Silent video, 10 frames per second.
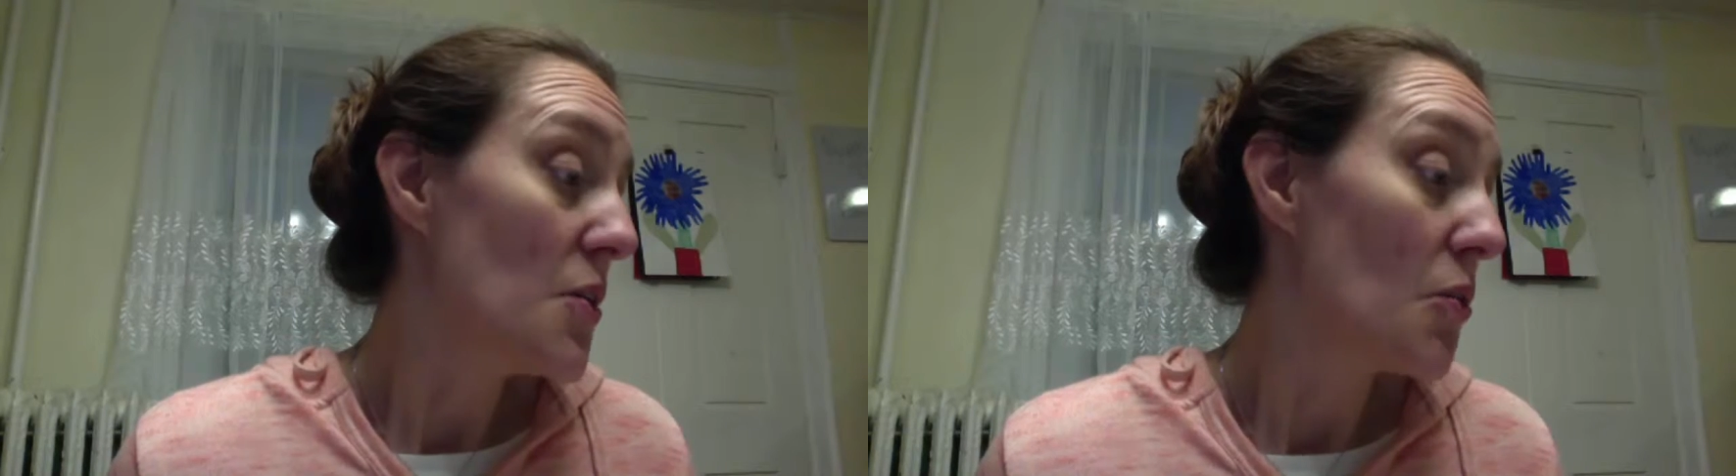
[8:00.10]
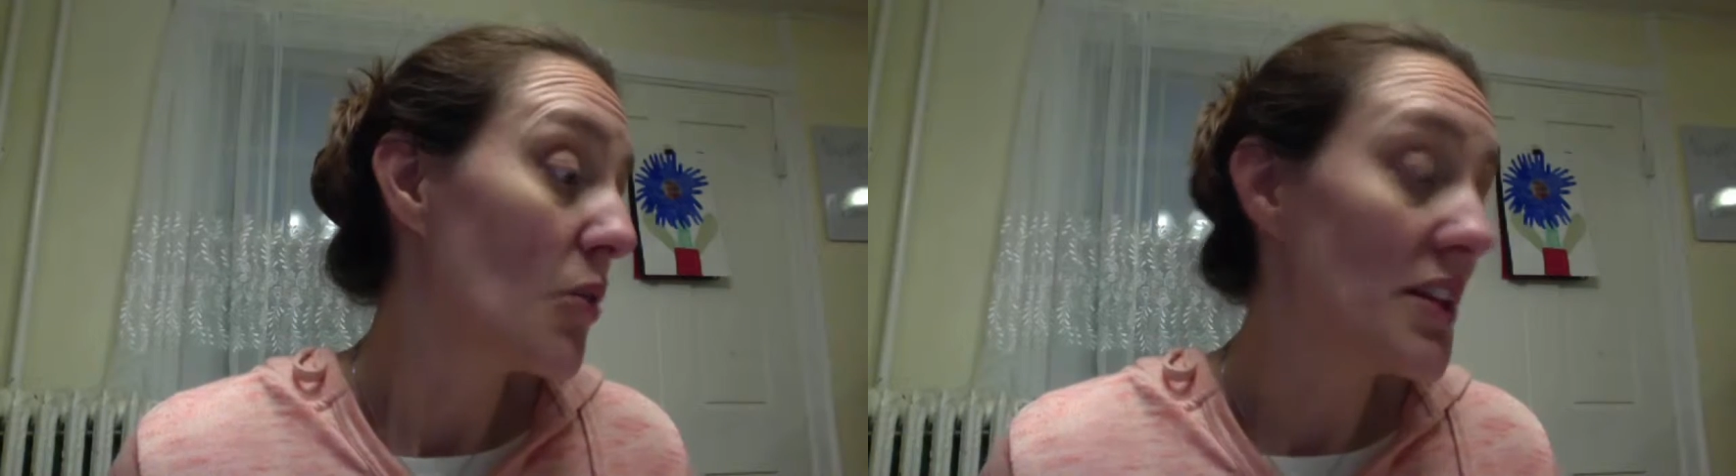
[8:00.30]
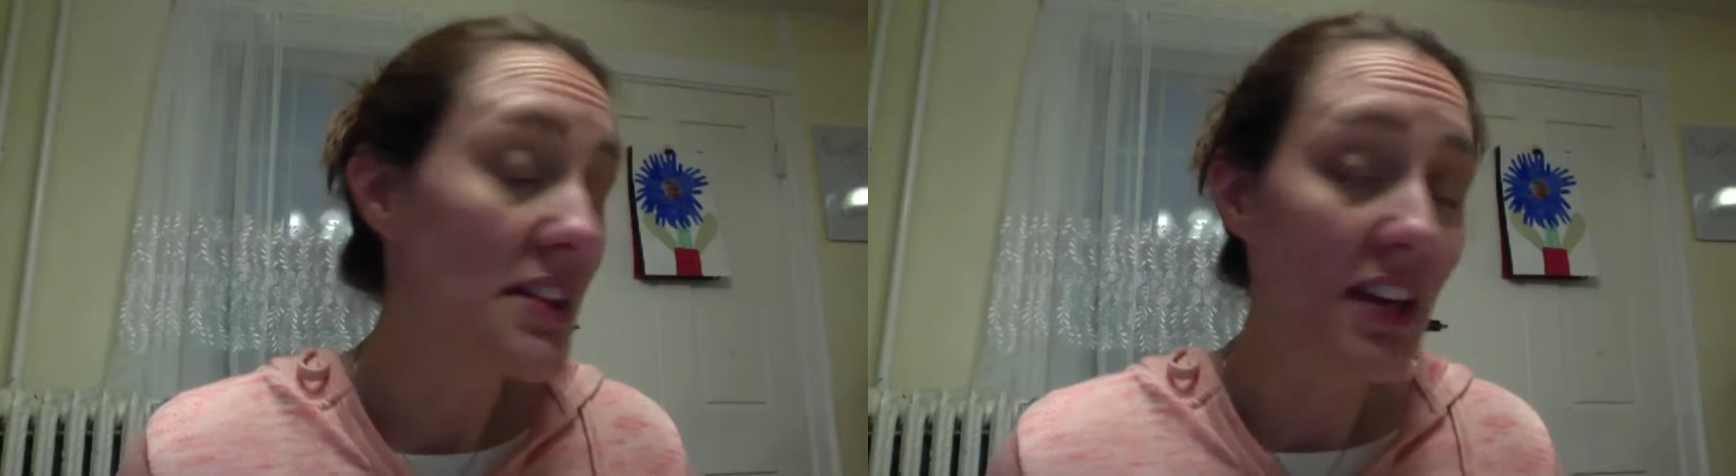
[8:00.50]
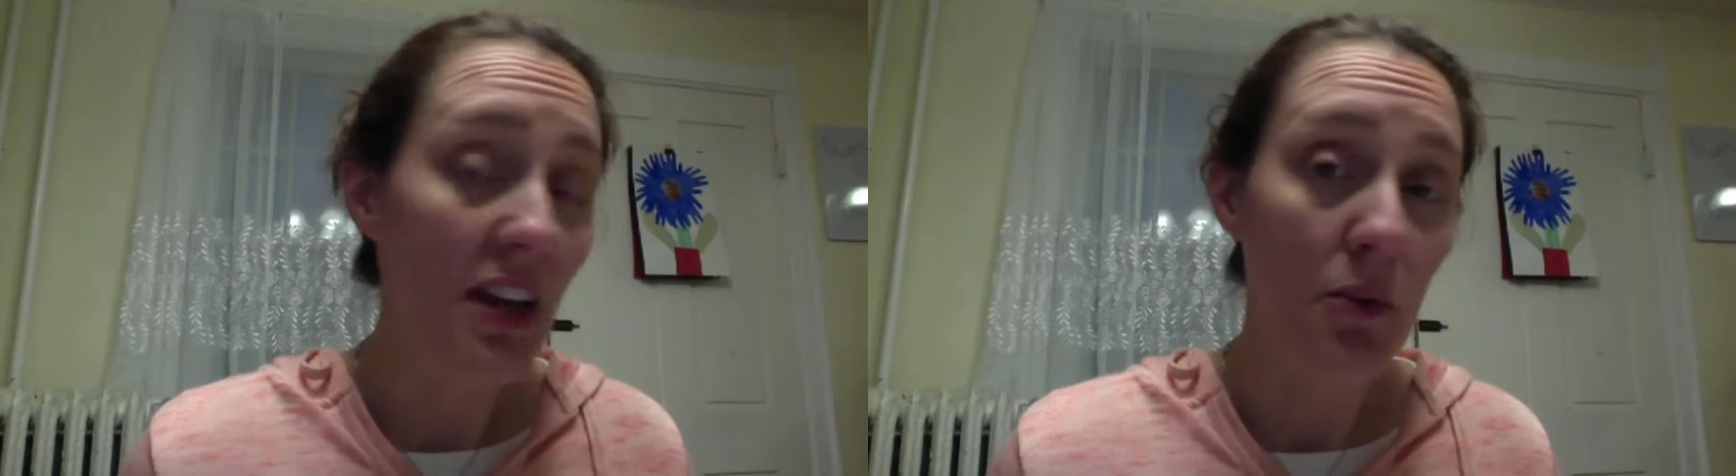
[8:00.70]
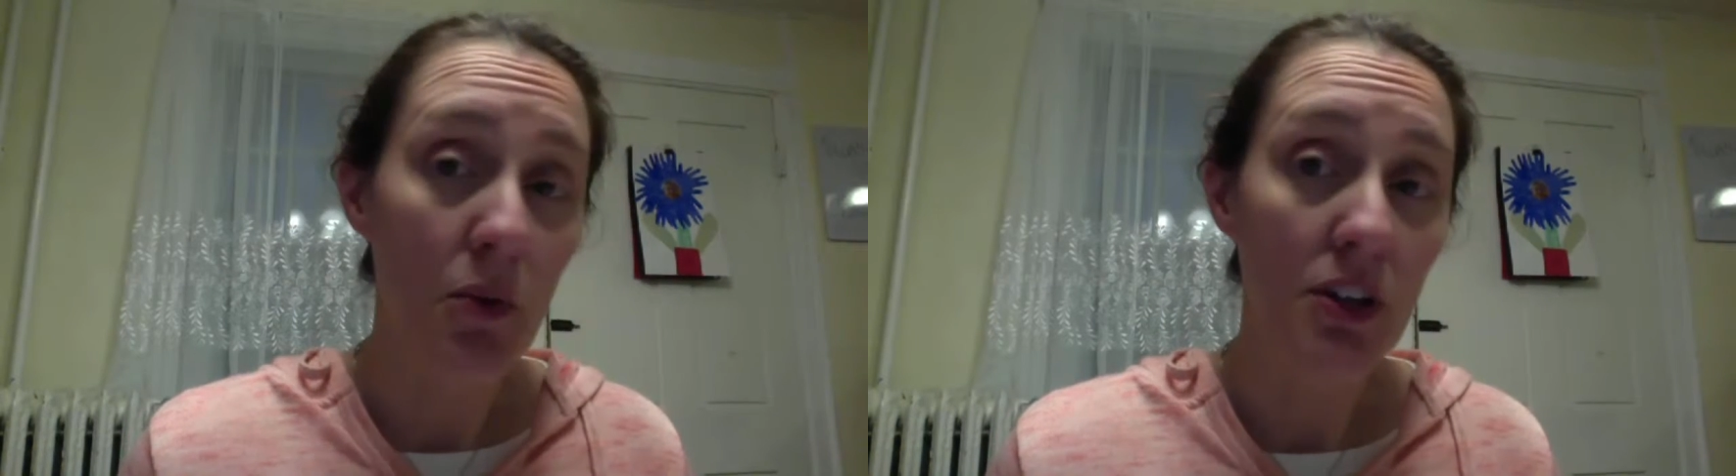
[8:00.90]
One thing
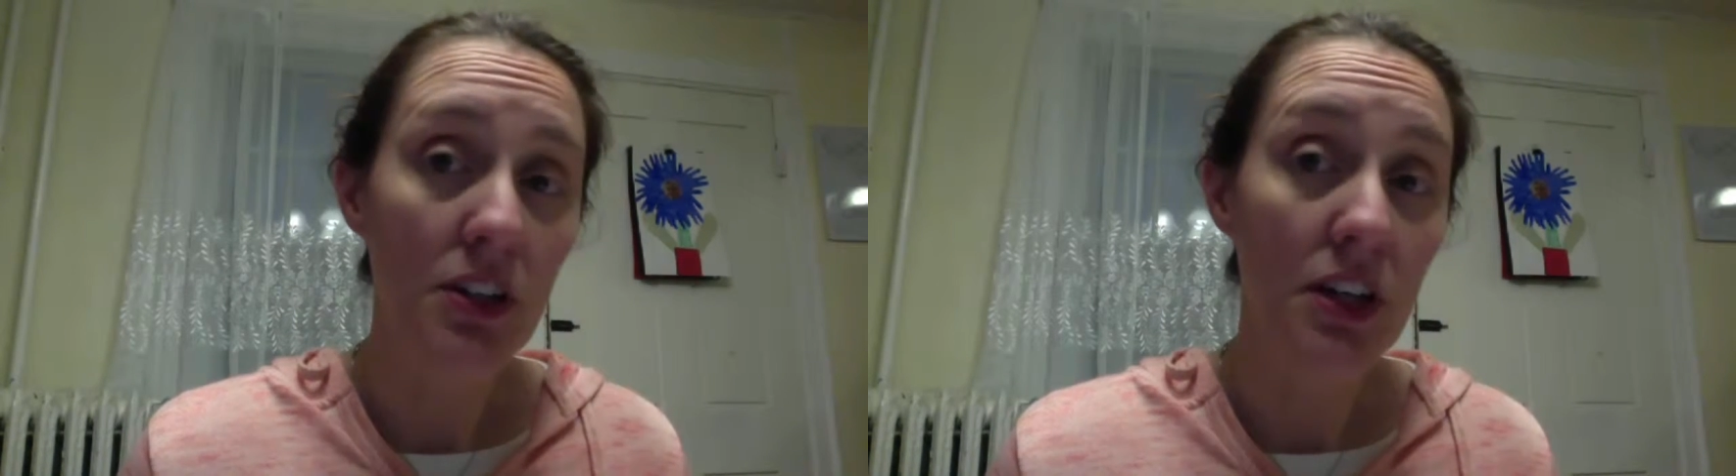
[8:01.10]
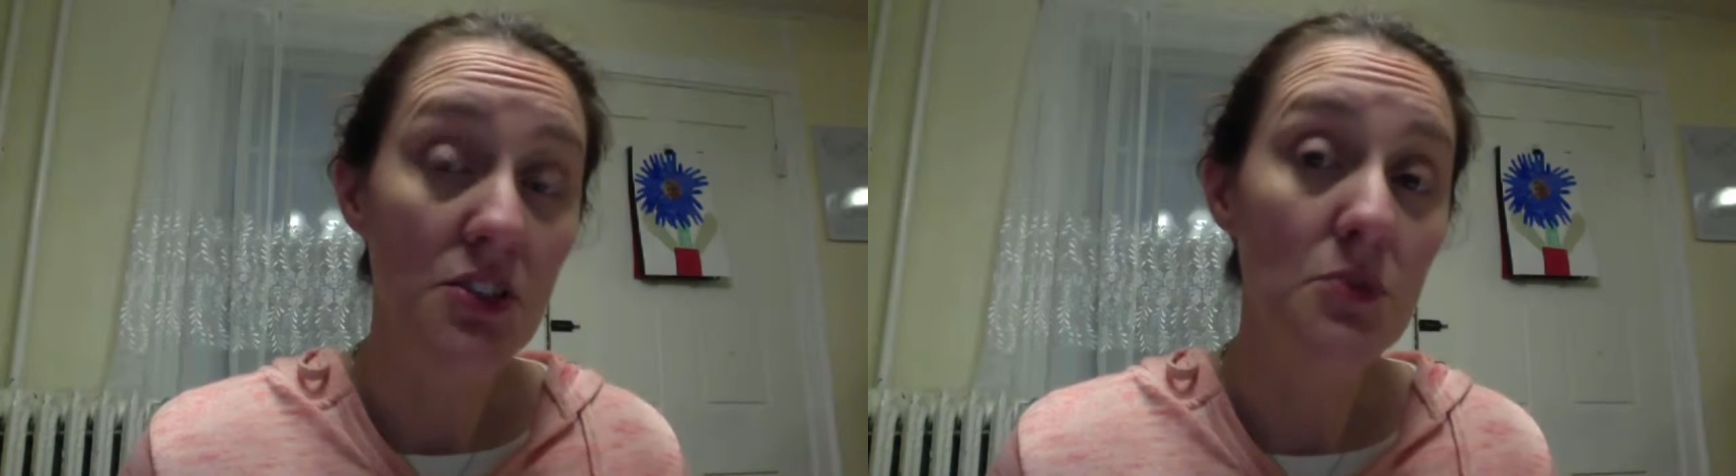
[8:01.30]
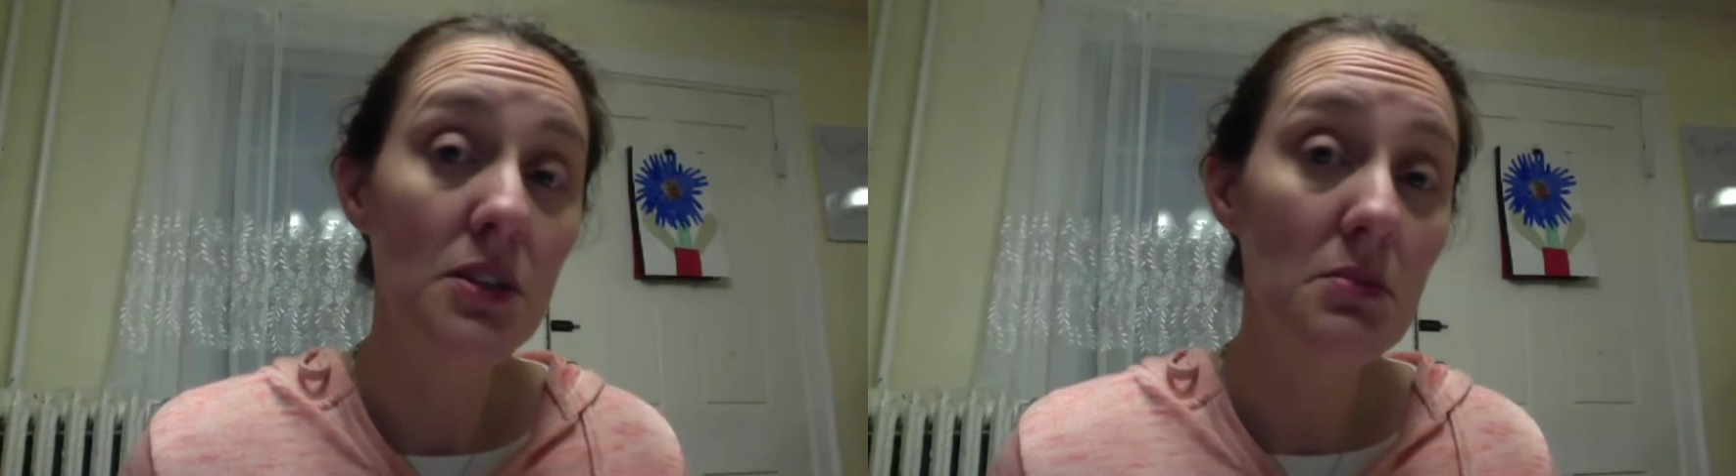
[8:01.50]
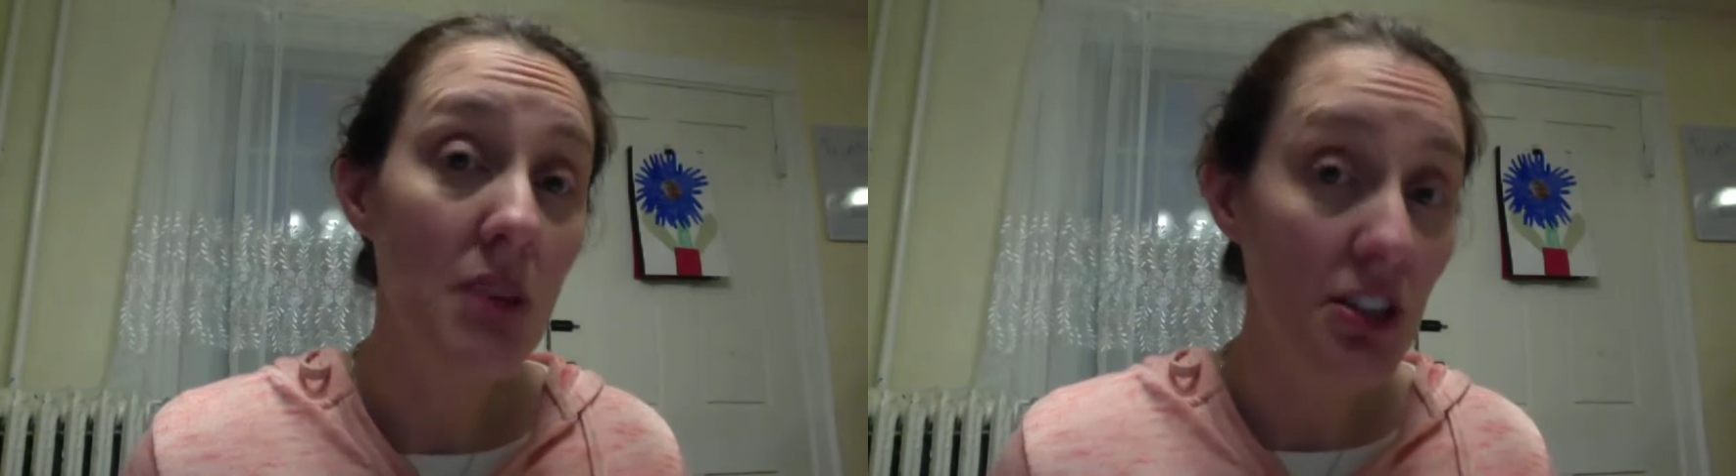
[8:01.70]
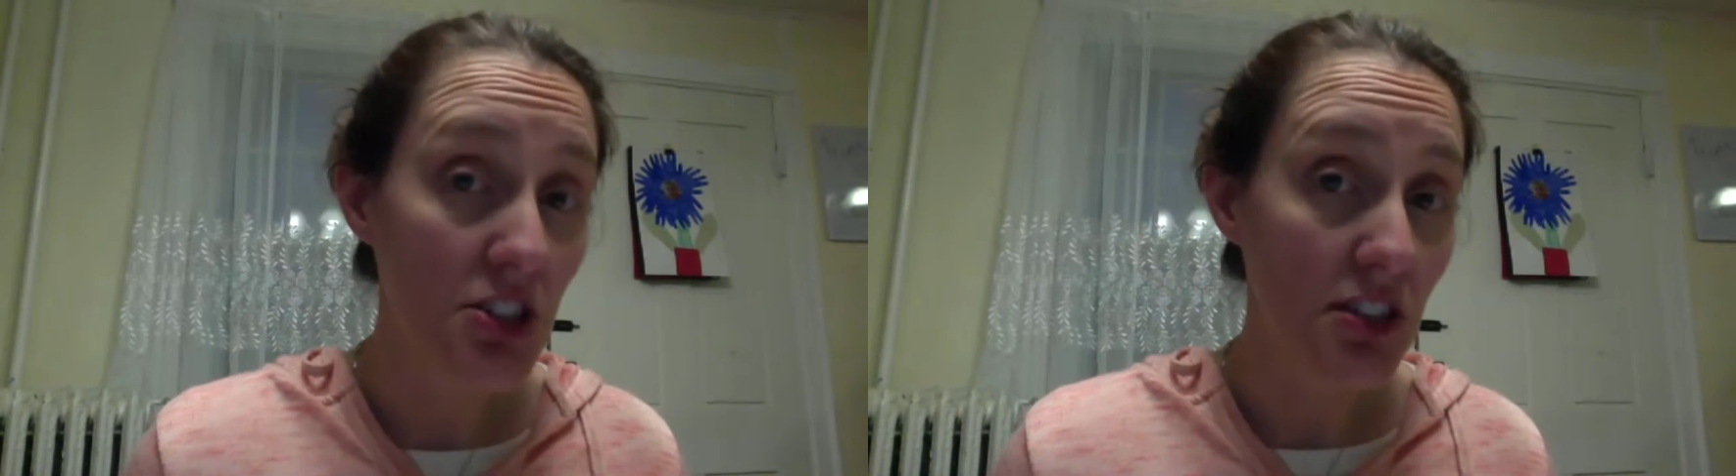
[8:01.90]
I do want to
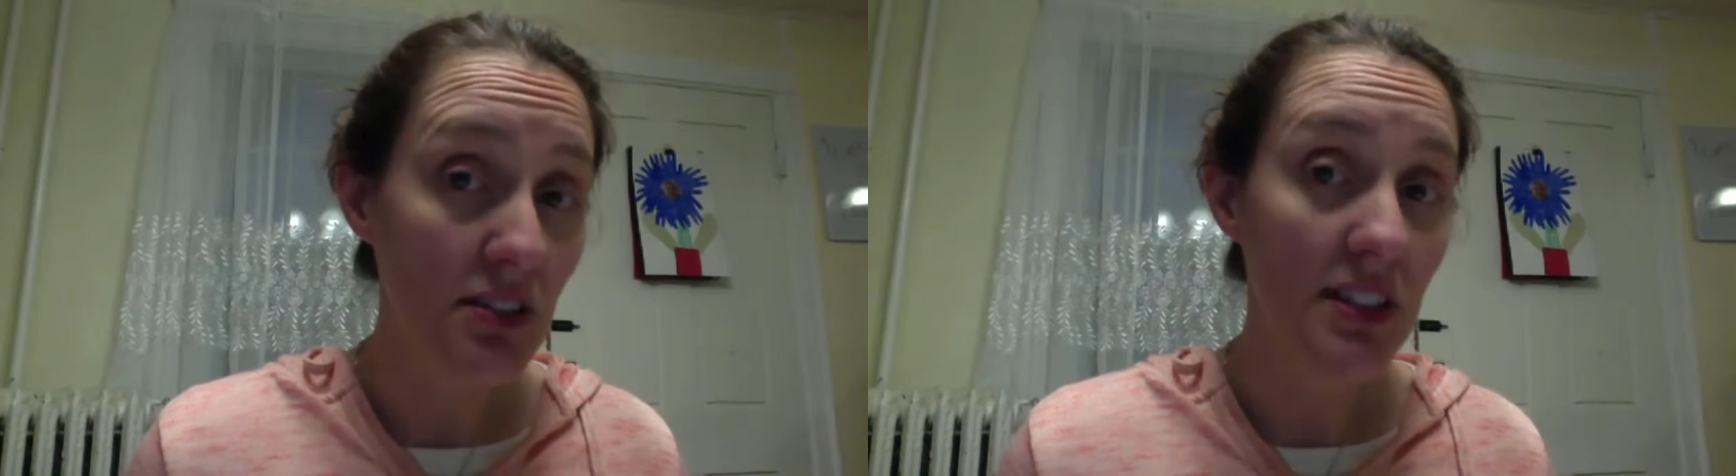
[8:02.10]
mention,